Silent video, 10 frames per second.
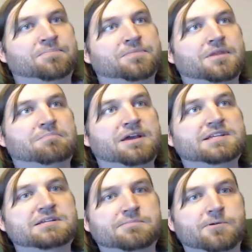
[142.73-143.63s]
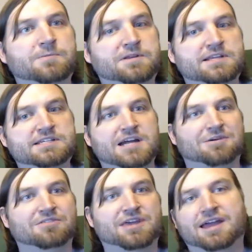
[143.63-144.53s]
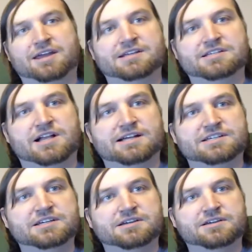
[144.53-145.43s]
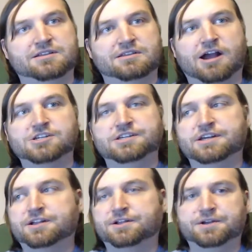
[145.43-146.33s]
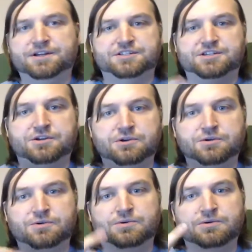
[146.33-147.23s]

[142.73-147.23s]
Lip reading: Biggest improvement this time over the NES Classic. They're actually including They're